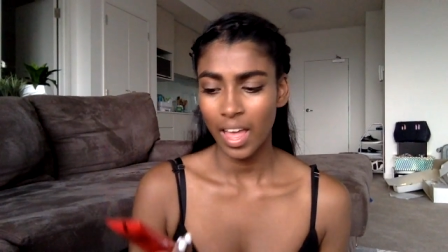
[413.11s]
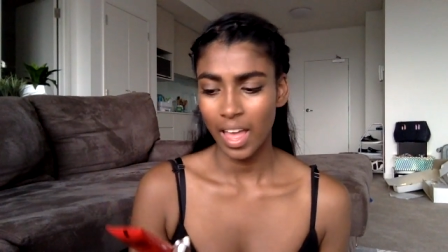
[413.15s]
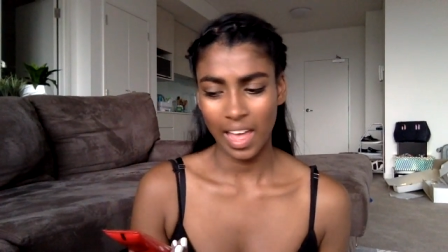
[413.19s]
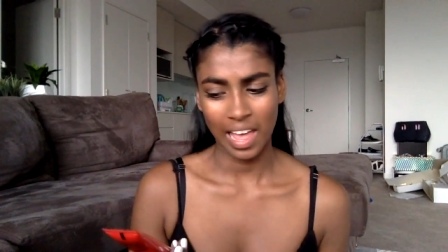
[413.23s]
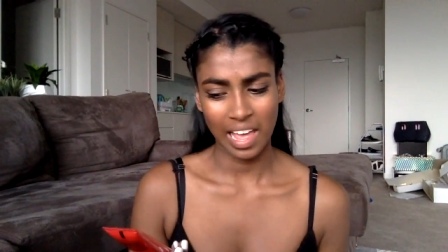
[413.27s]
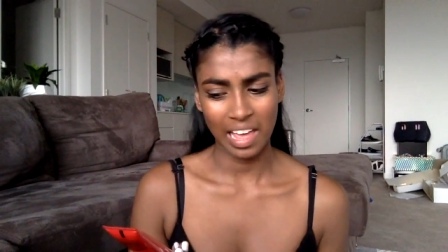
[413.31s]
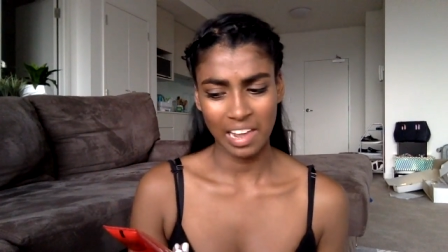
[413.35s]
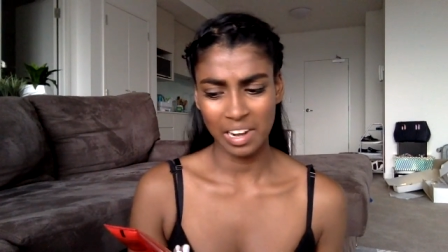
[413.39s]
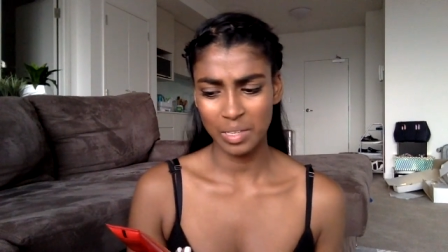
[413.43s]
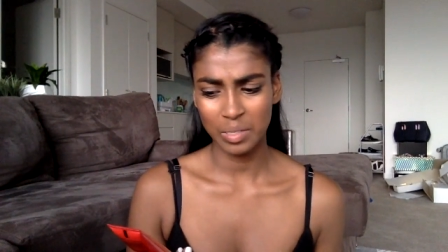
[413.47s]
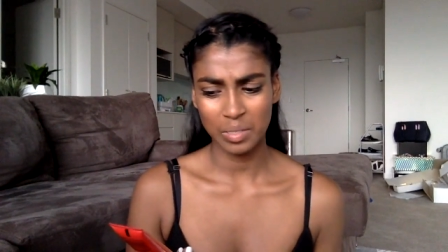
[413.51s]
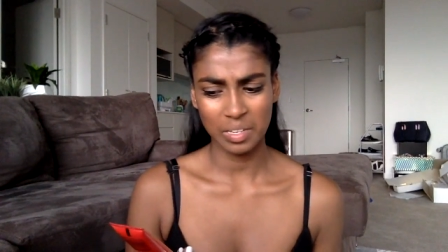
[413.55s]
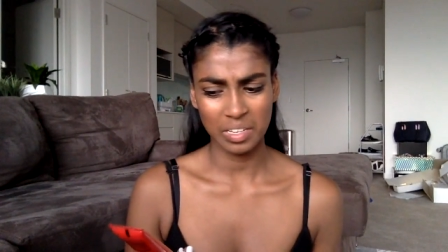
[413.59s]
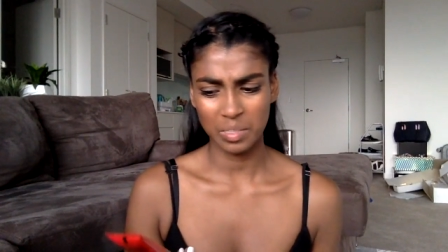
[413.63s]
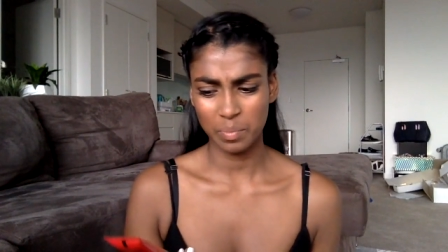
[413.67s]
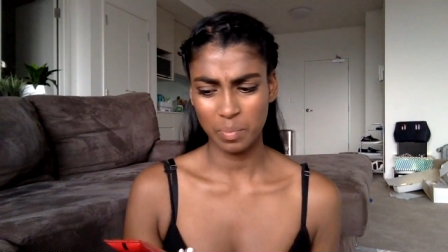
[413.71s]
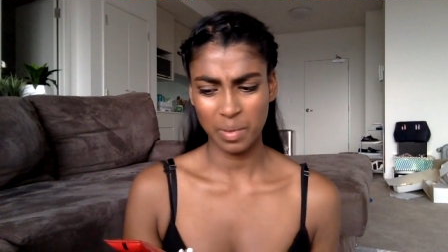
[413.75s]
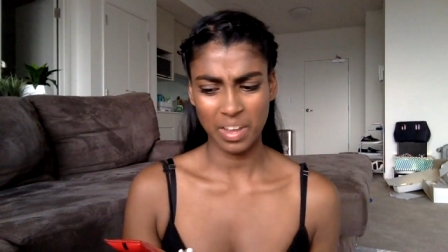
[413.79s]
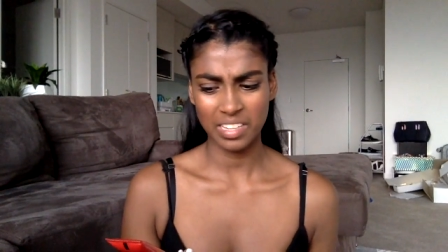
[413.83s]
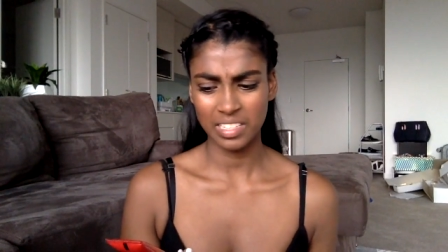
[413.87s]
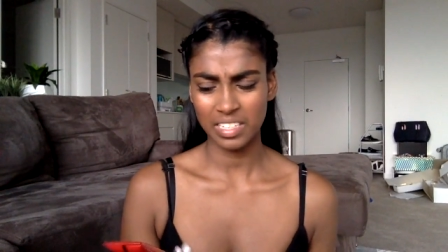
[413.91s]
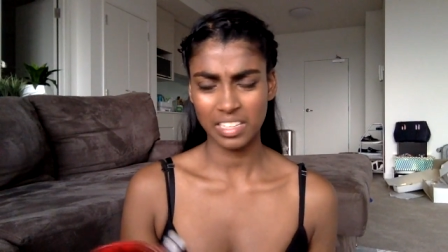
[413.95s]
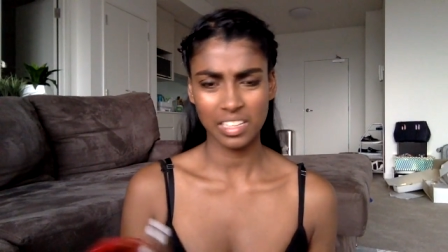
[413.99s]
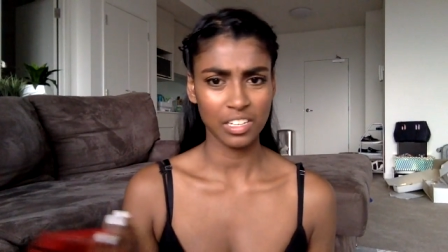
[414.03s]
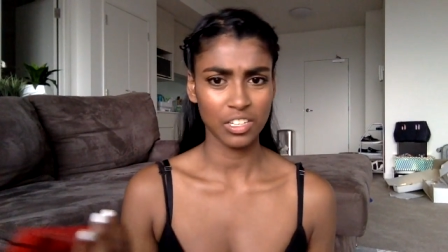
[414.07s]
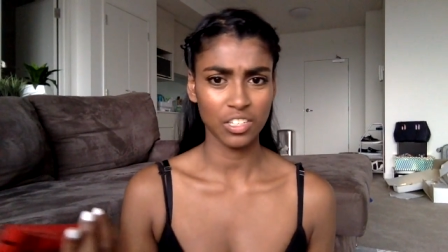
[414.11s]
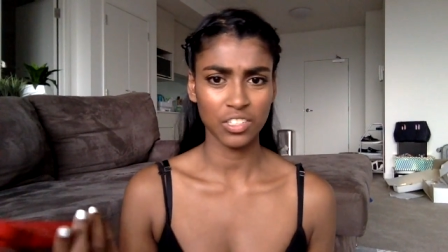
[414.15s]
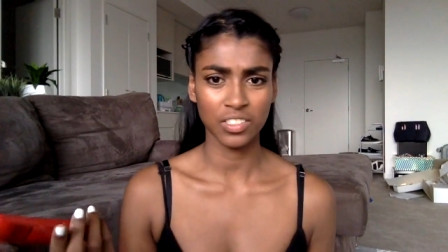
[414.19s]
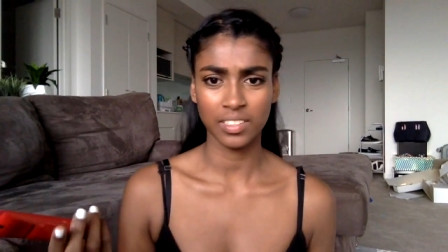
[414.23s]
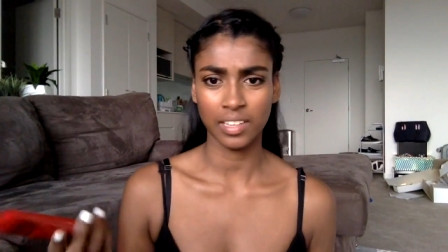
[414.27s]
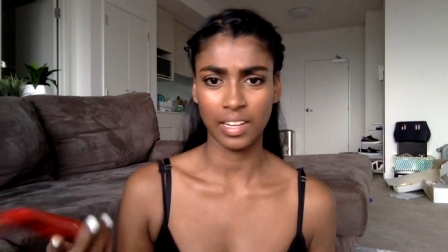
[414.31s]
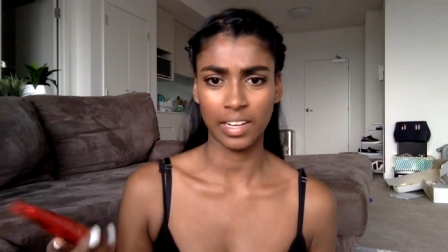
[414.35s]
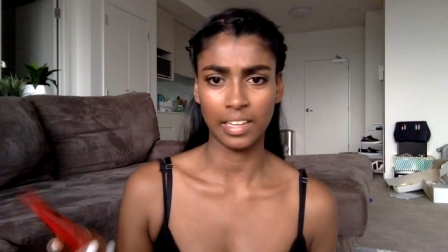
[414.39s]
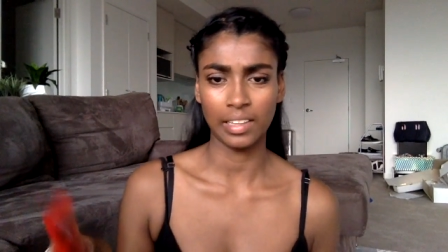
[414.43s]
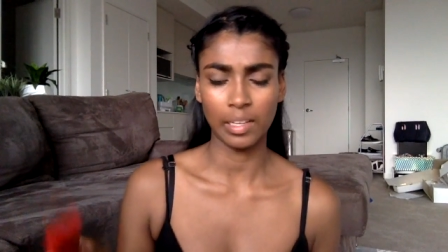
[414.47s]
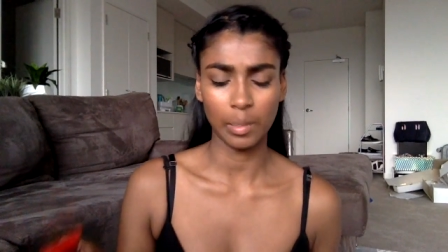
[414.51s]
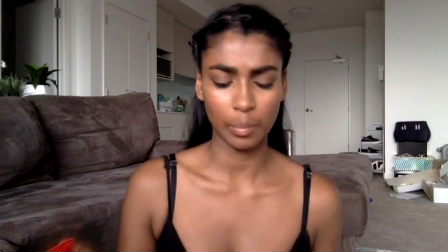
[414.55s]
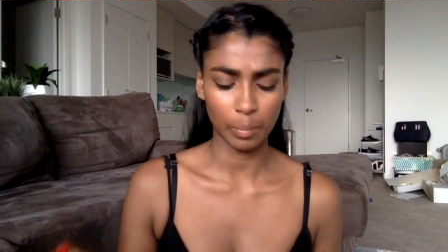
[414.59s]
and it's, it's basically just
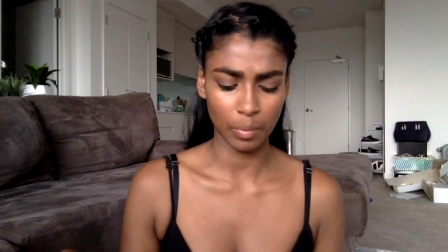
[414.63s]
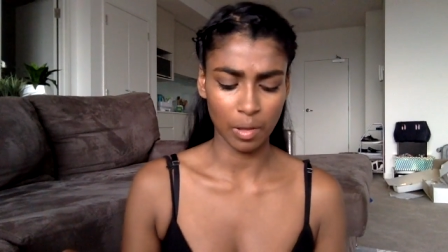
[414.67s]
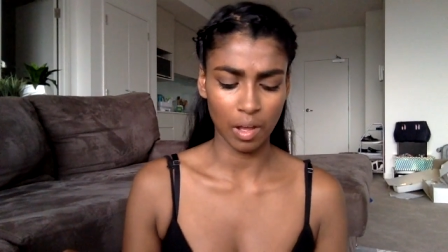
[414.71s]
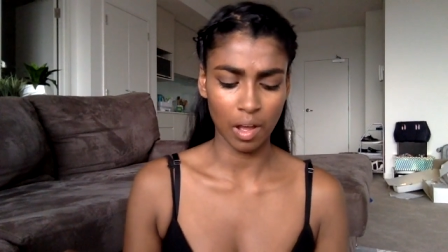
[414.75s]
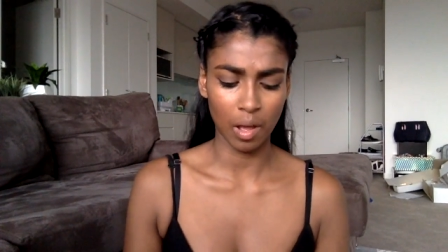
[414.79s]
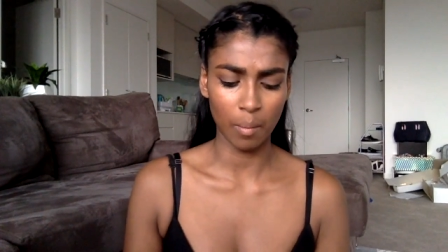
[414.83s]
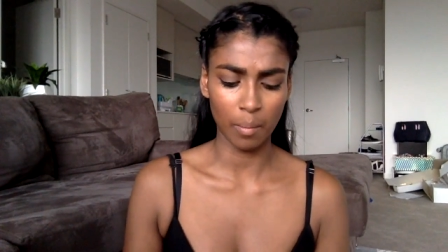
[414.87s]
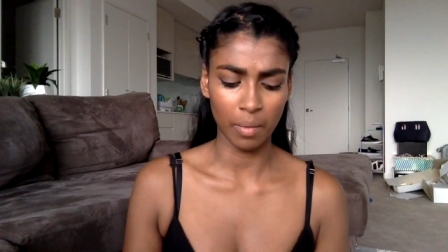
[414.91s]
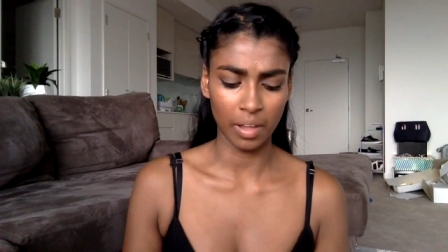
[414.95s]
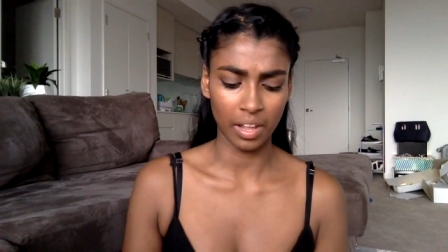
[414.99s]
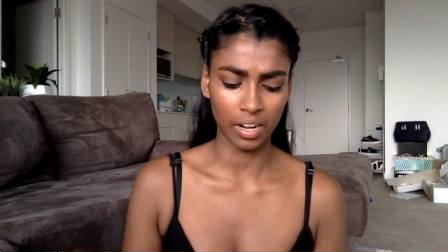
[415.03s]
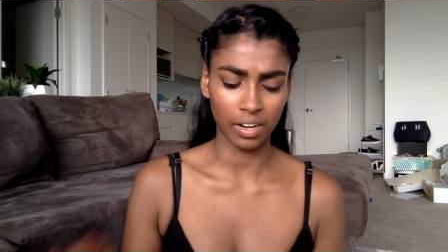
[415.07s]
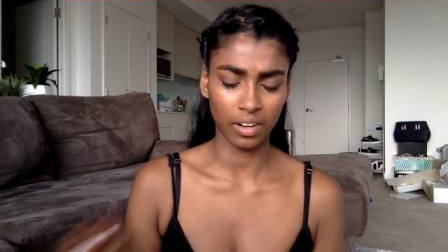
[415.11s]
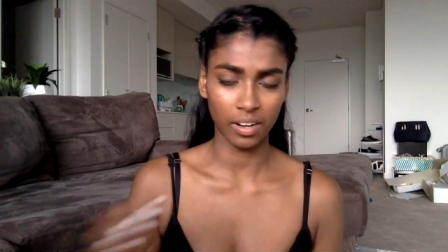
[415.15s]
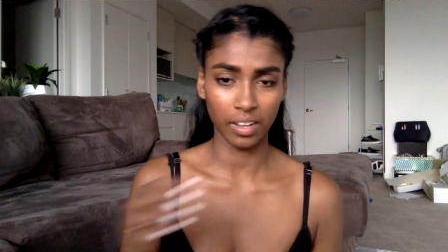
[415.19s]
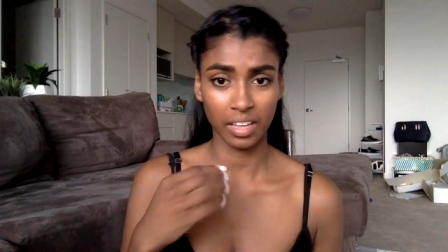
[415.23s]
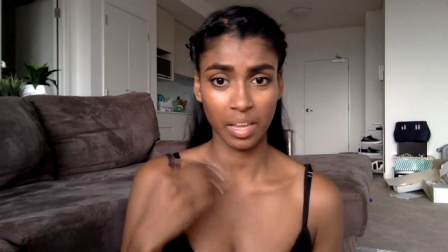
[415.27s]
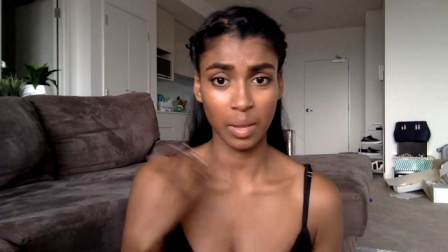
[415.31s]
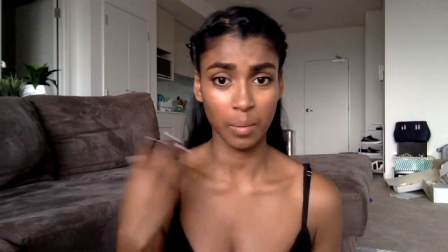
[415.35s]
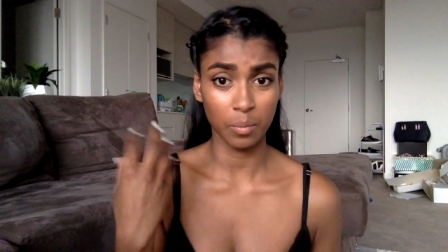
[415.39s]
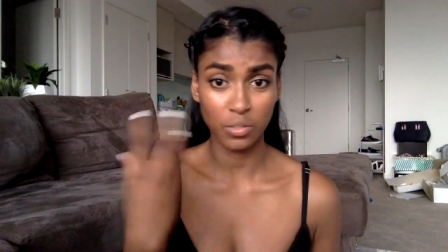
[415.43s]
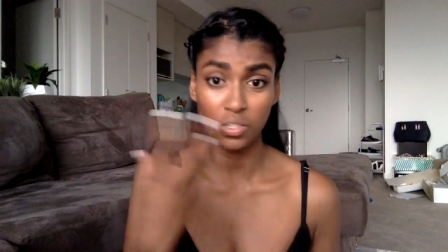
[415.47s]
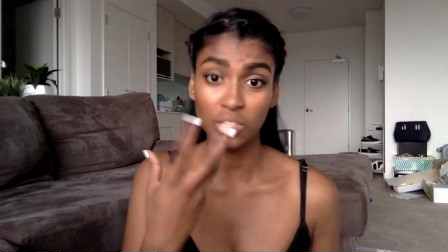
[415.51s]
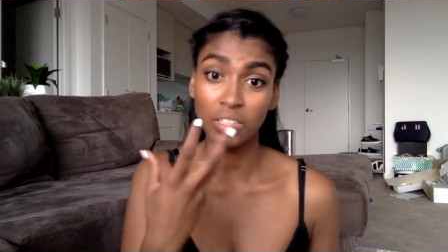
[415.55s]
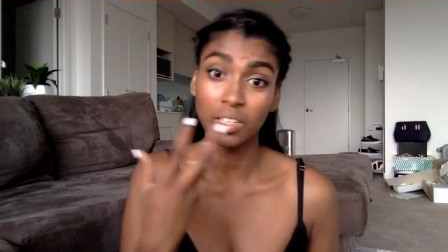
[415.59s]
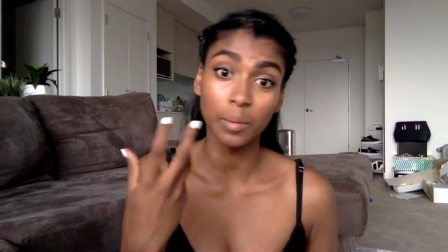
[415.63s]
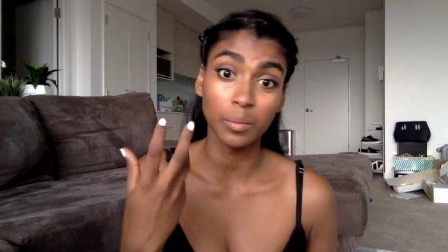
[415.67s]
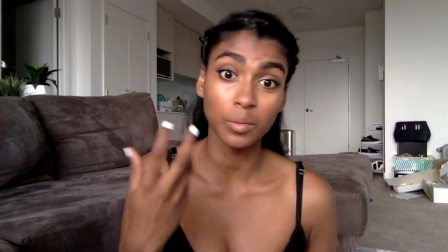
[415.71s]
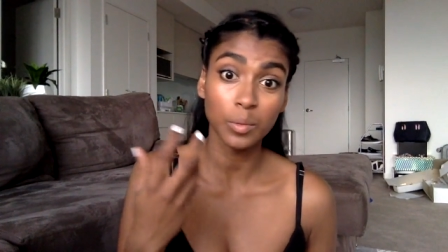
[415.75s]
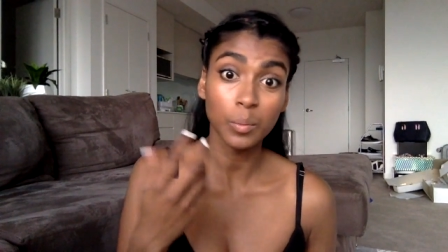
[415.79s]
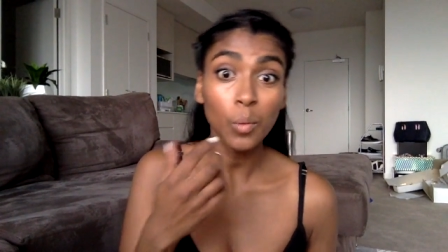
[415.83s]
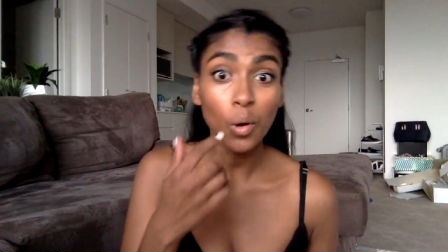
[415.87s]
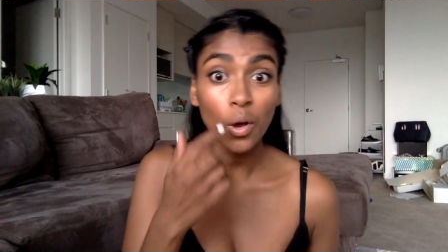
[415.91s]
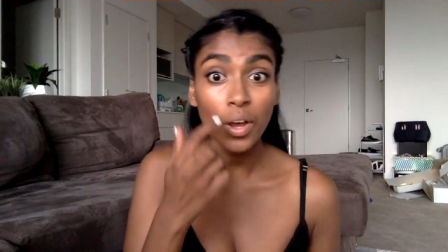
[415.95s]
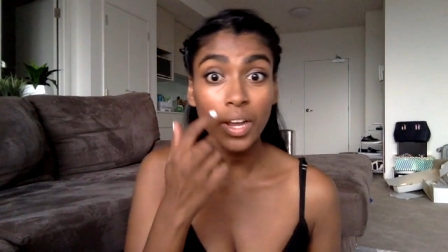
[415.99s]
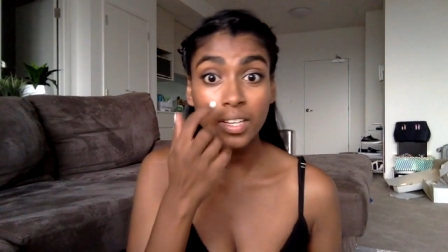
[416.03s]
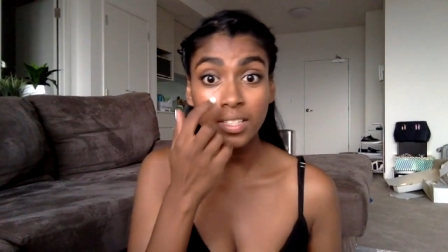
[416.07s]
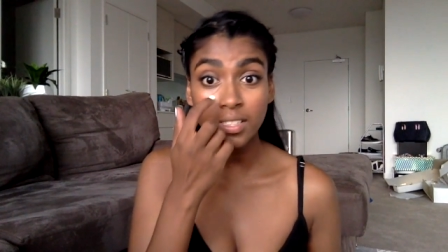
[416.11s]
like lip balm, and it keeps your lips
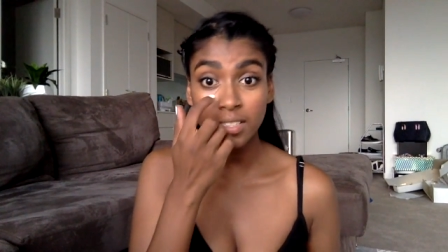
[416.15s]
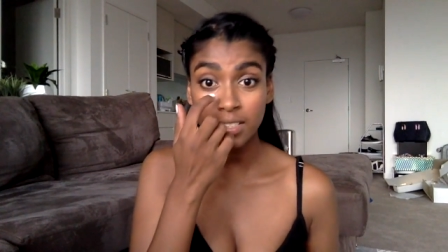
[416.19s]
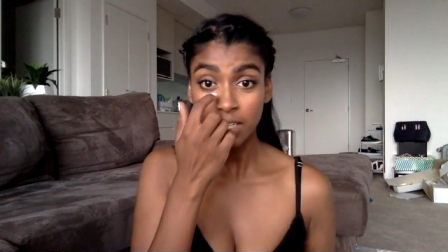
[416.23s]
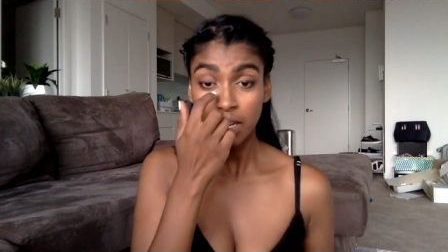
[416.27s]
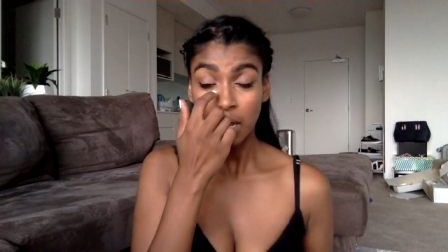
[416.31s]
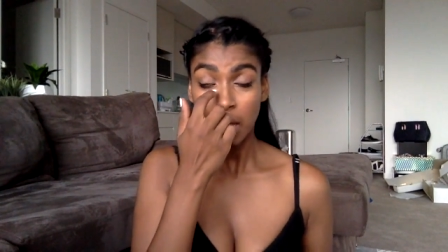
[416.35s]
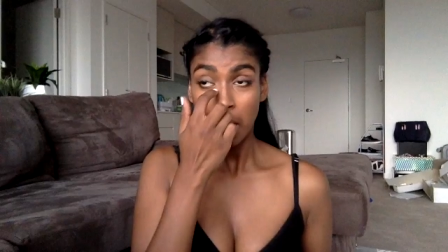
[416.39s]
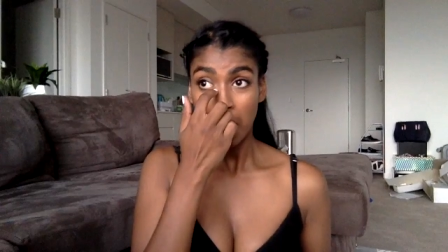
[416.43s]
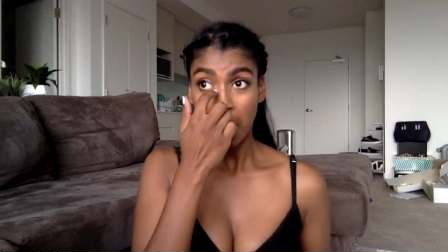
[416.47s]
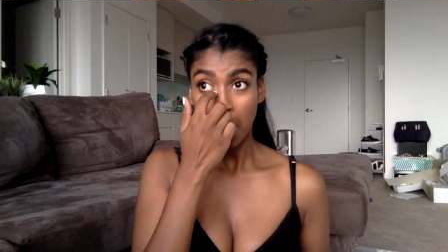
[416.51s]
moist.